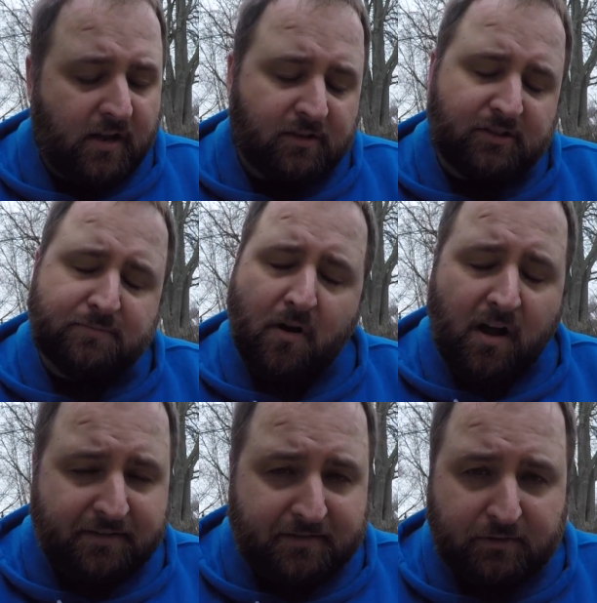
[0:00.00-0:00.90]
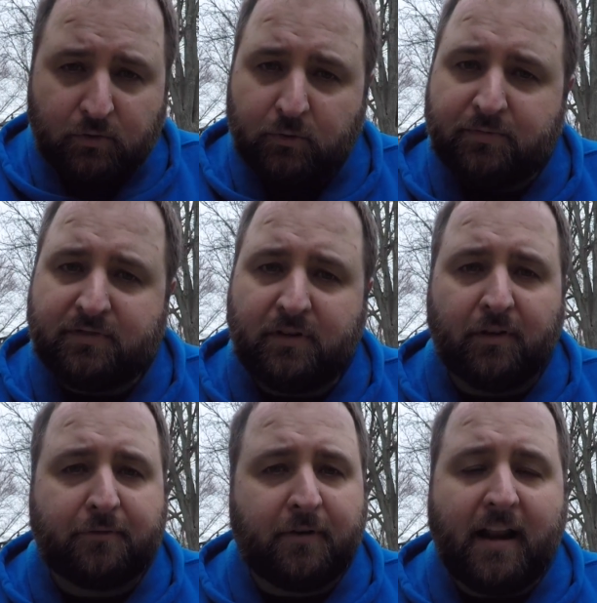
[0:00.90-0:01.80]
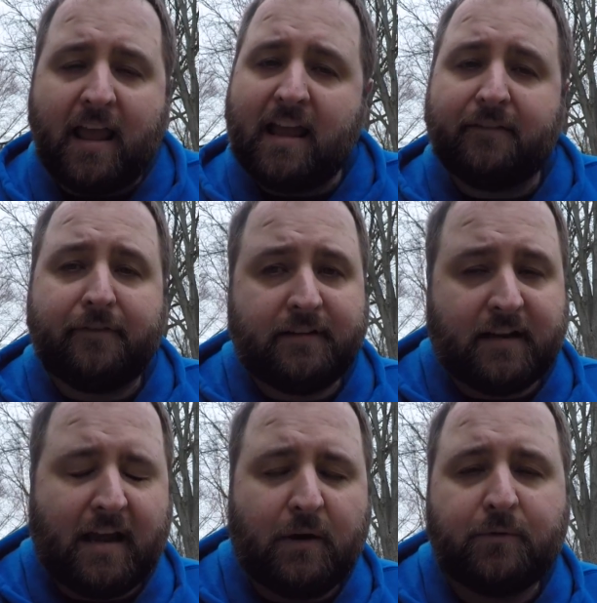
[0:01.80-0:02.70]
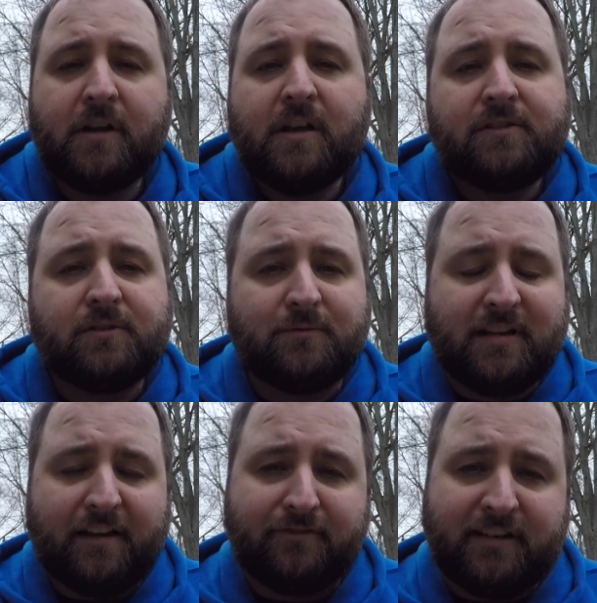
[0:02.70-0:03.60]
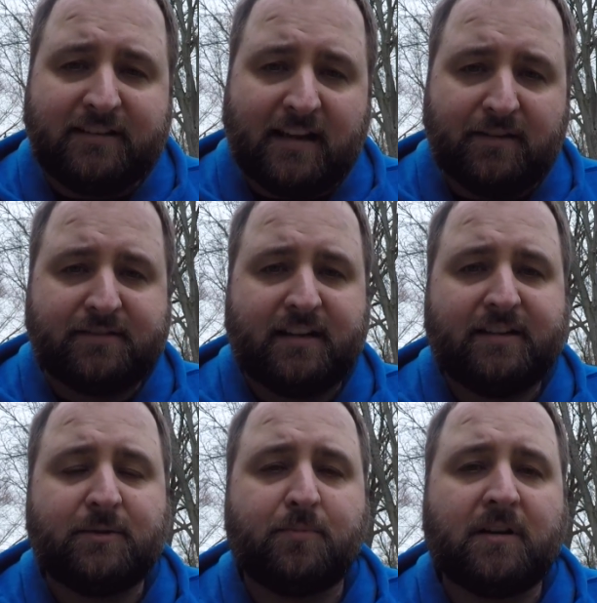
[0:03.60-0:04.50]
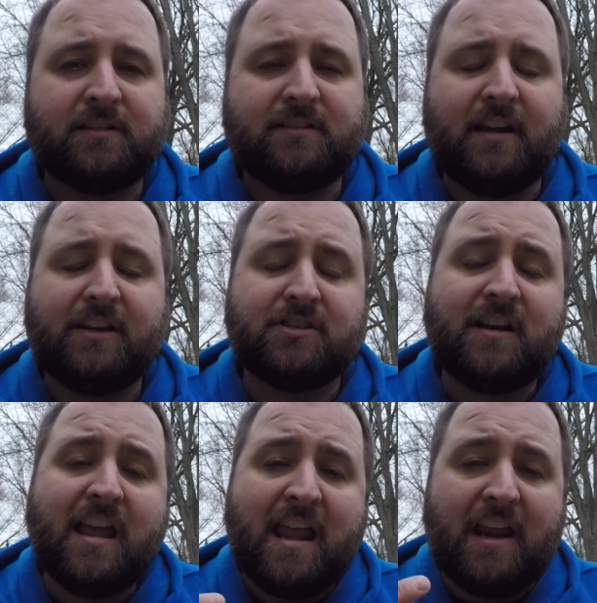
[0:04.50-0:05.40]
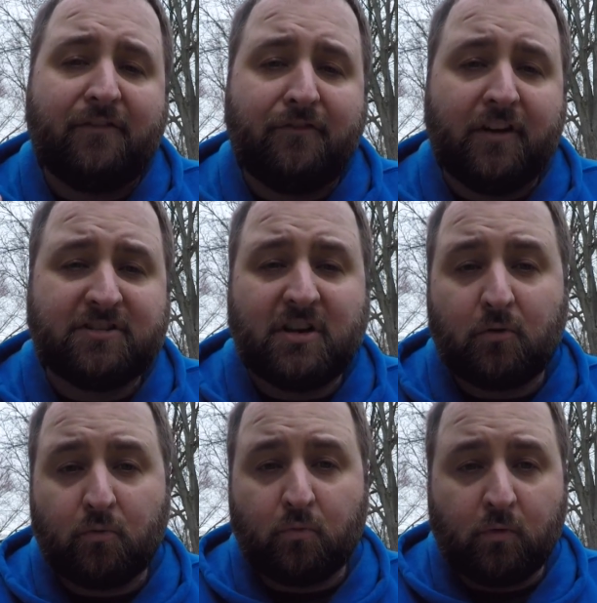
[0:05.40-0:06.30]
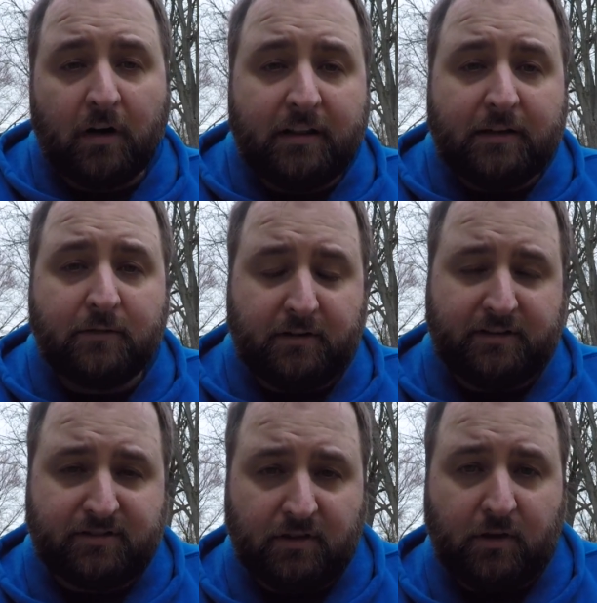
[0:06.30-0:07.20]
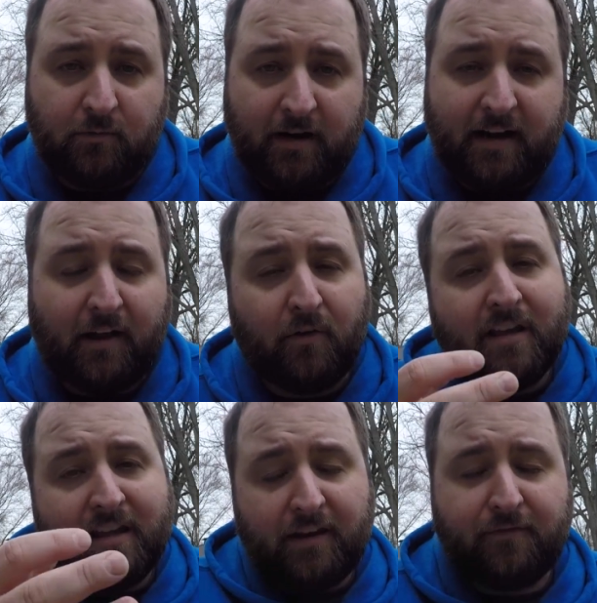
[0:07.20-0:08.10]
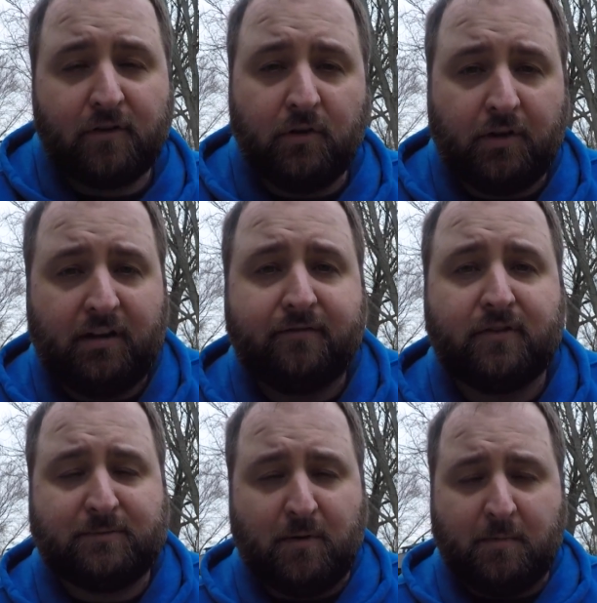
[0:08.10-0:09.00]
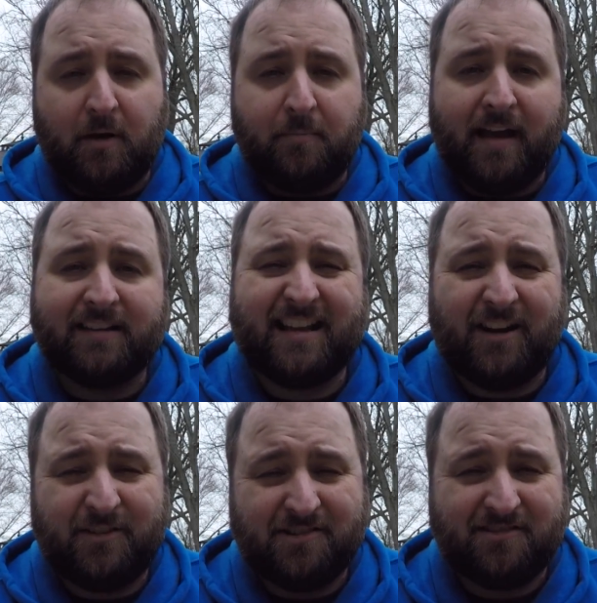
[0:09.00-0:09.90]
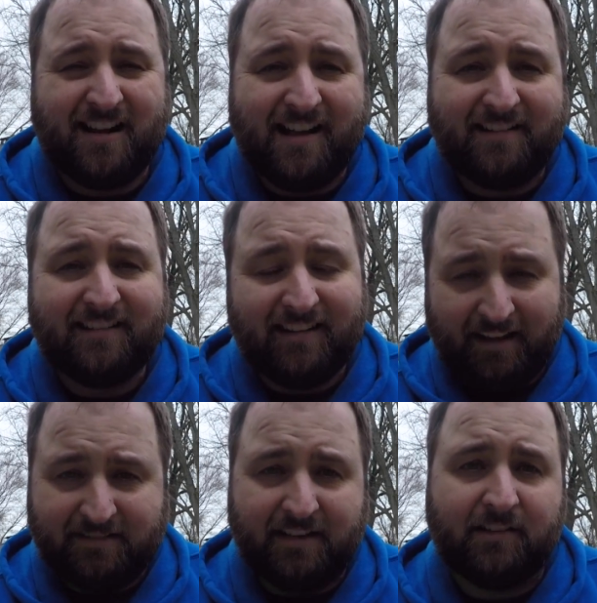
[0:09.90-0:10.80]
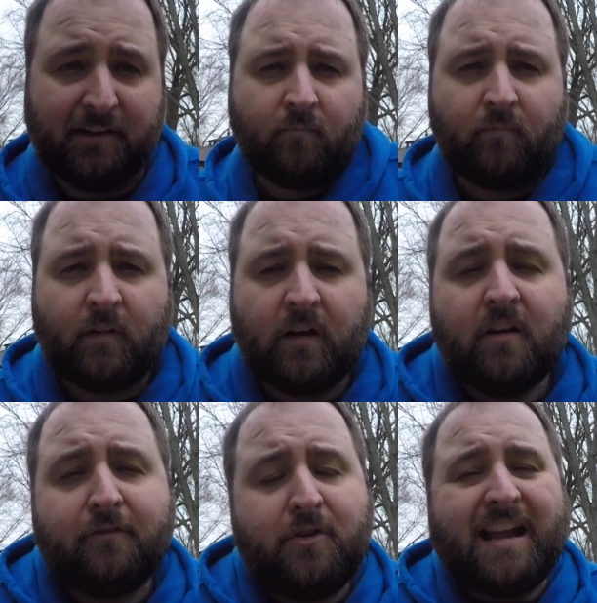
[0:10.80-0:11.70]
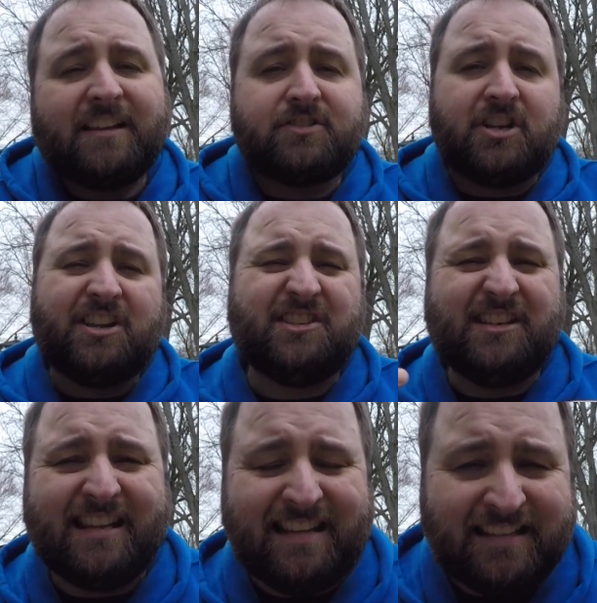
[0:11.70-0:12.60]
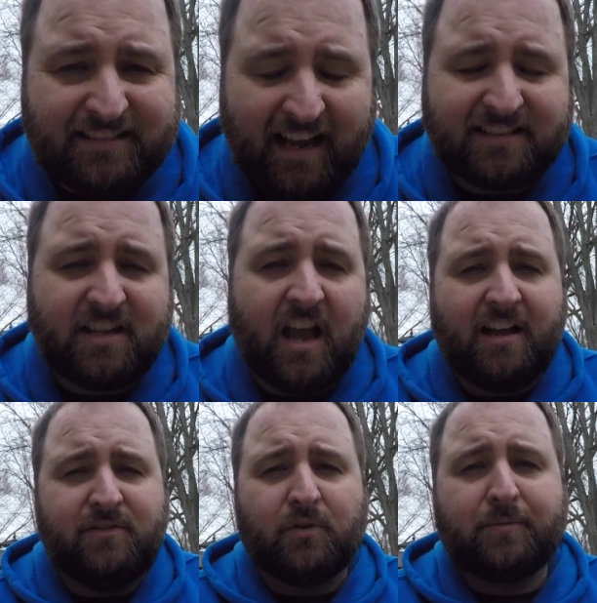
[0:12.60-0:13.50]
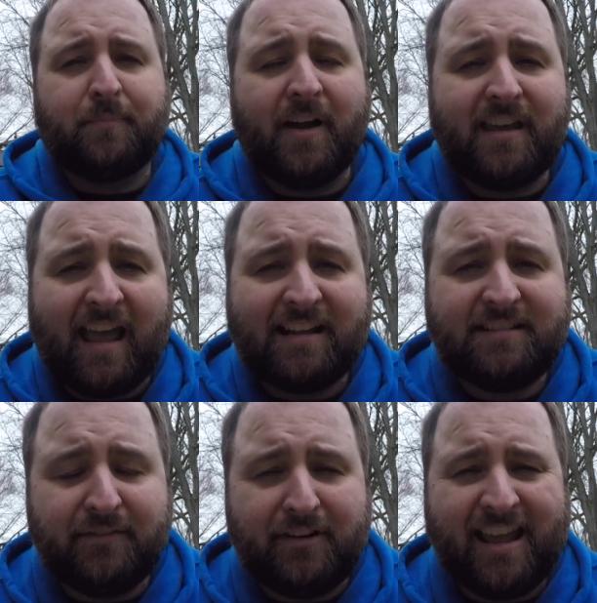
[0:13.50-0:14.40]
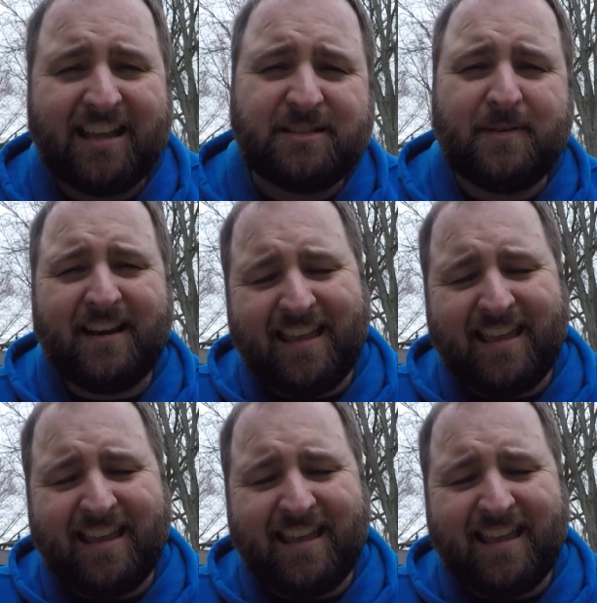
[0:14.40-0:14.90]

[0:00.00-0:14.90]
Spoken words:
small tubes, 3.5 and down. So definitely downsize your presentation and fish really, really slow right now if you're looking for smallmouth bass out here on Lake St. Clair. For you guys chasing esox, northern pike activity has been